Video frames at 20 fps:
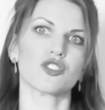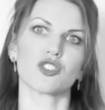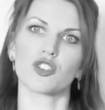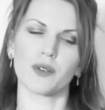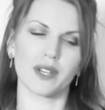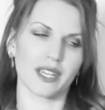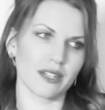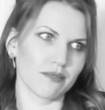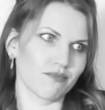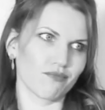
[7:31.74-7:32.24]
Do
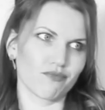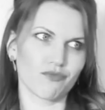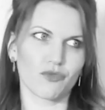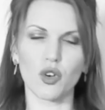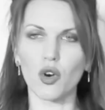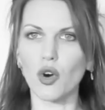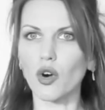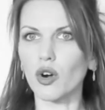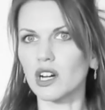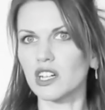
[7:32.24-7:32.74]
it,
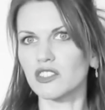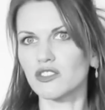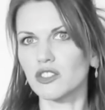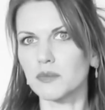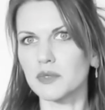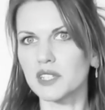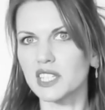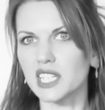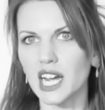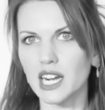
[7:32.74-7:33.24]
or I'll drop
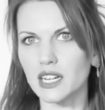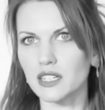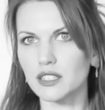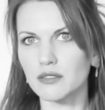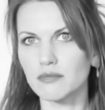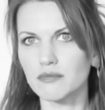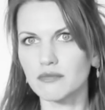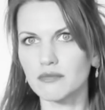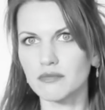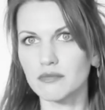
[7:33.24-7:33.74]
you back.
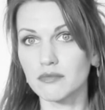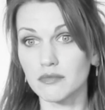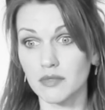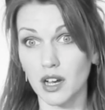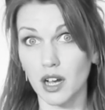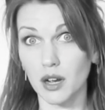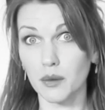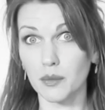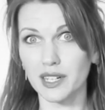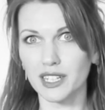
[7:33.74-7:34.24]

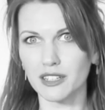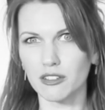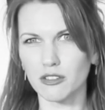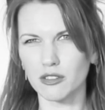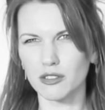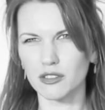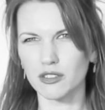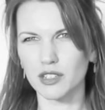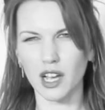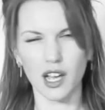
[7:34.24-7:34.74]
I
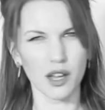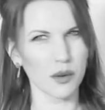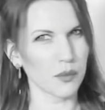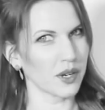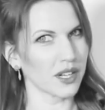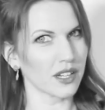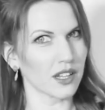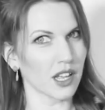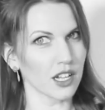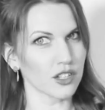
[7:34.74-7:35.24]

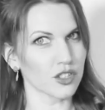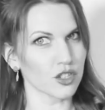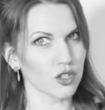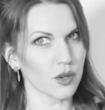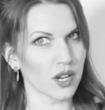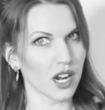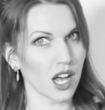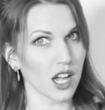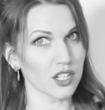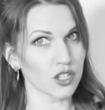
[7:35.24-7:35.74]

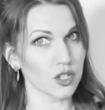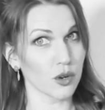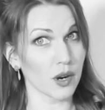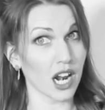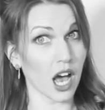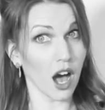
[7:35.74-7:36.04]
will.